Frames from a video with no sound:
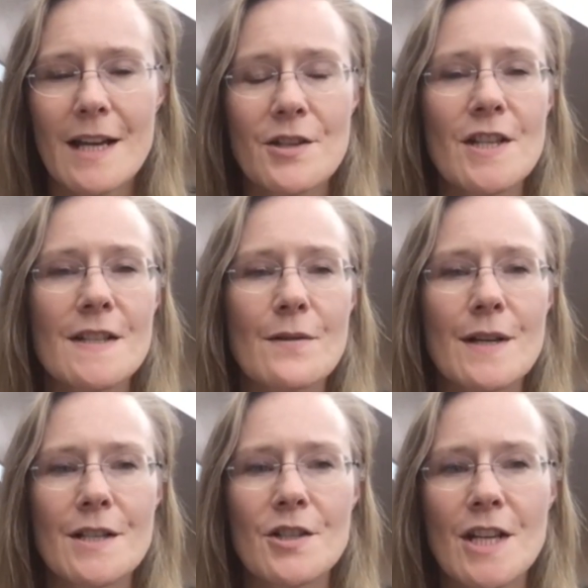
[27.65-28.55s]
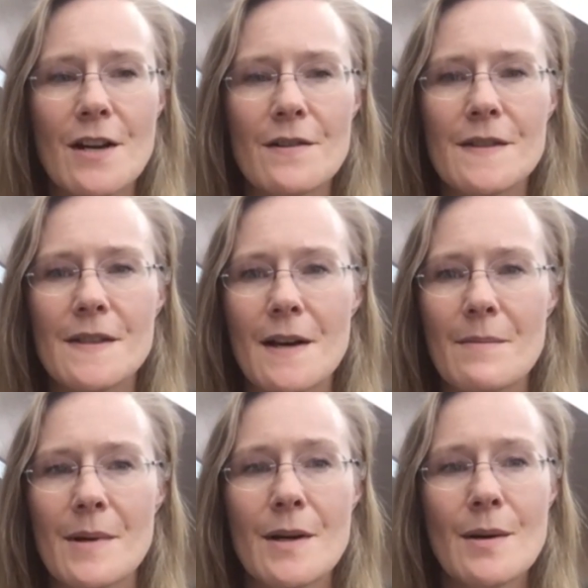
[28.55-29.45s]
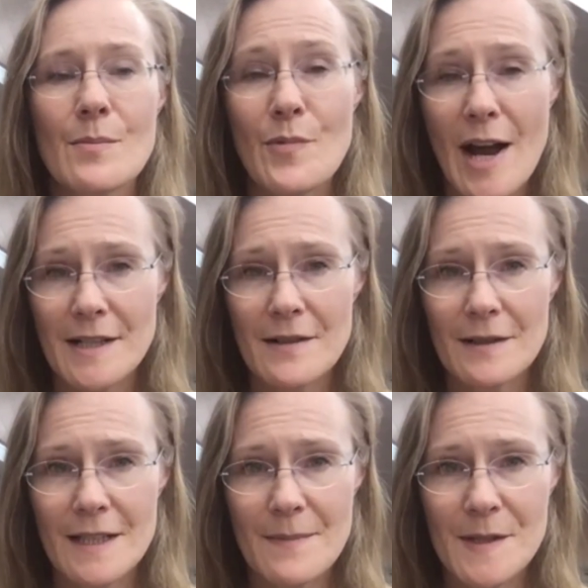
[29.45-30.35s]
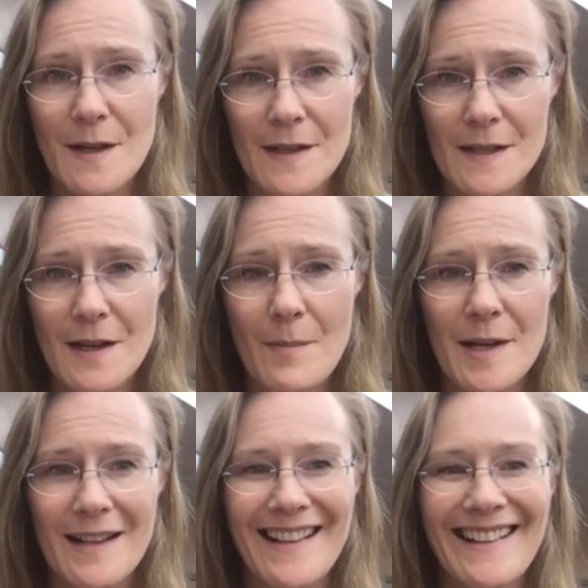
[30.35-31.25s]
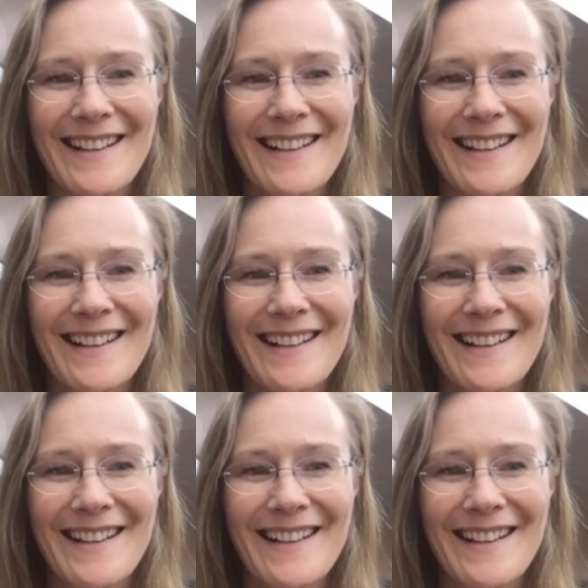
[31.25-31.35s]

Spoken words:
and she's going to share some practical tips on this topic.